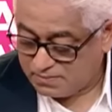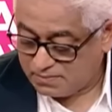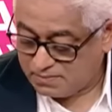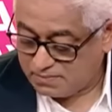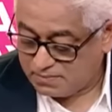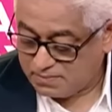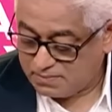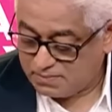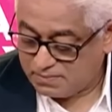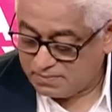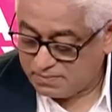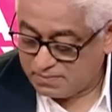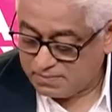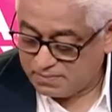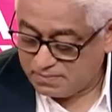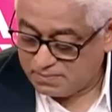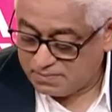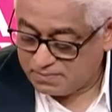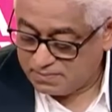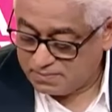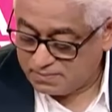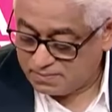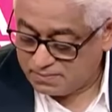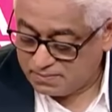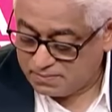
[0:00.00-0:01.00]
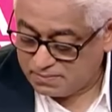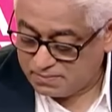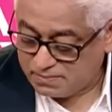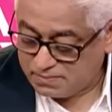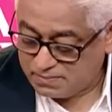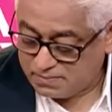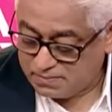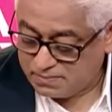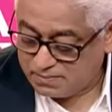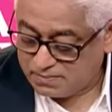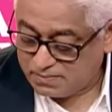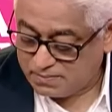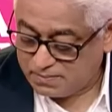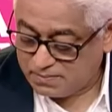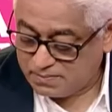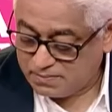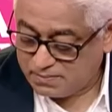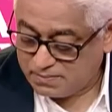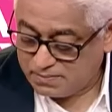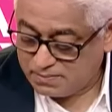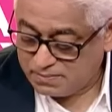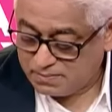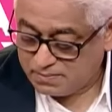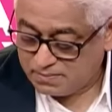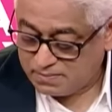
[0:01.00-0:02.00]

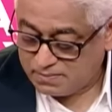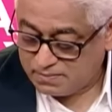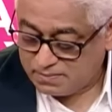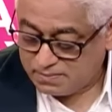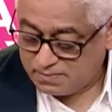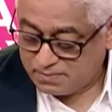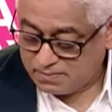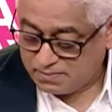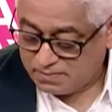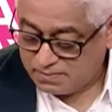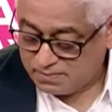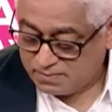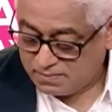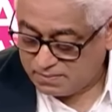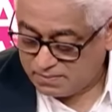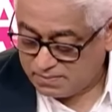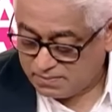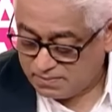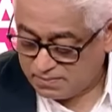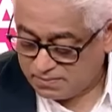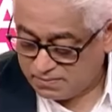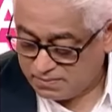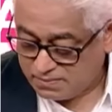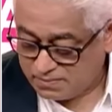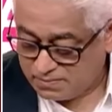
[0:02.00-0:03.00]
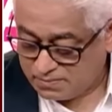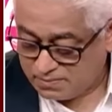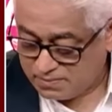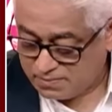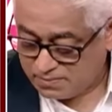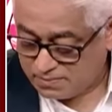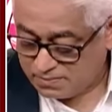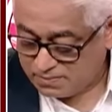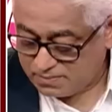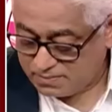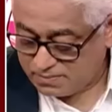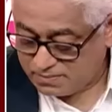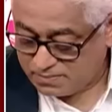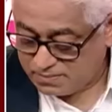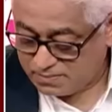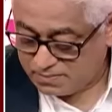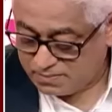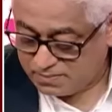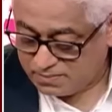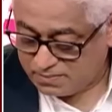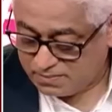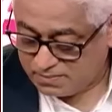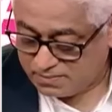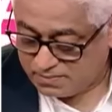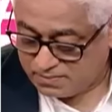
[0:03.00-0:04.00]

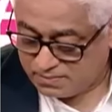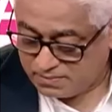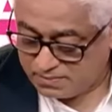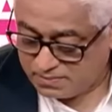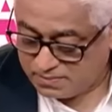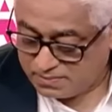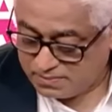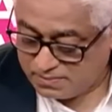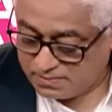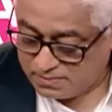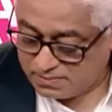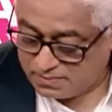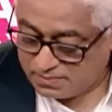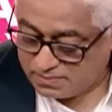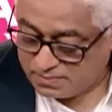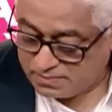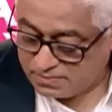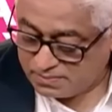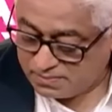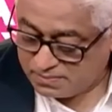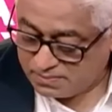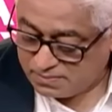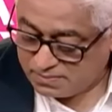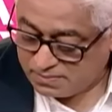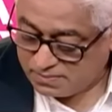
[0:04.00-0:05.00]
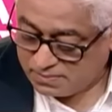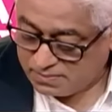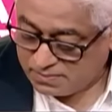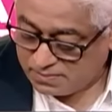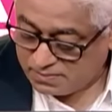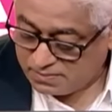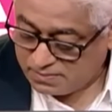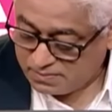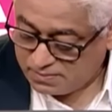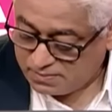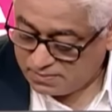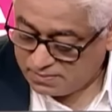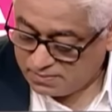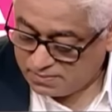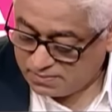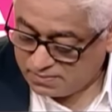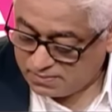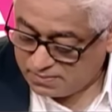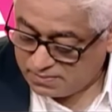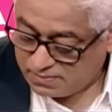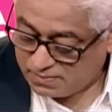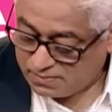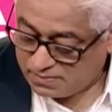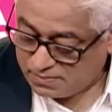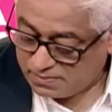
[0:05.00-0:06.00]

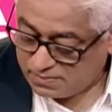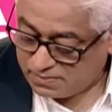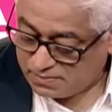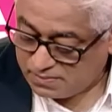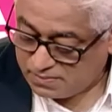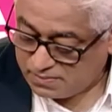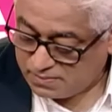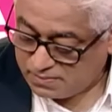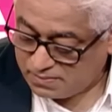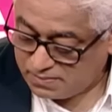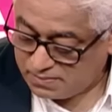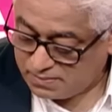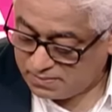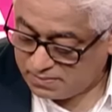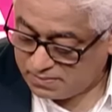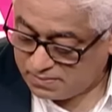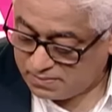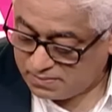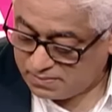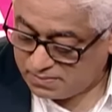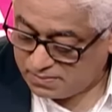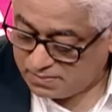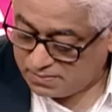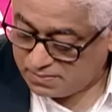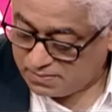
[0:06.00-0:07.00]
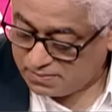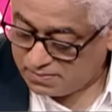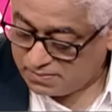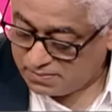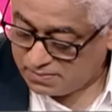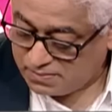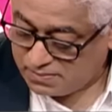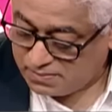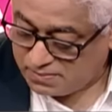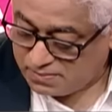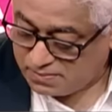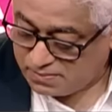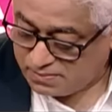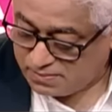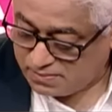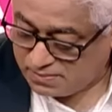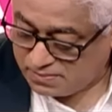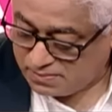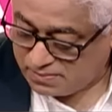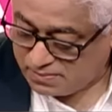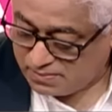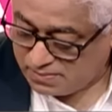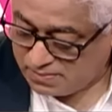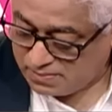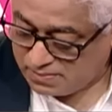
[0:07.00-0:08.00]
[no speech]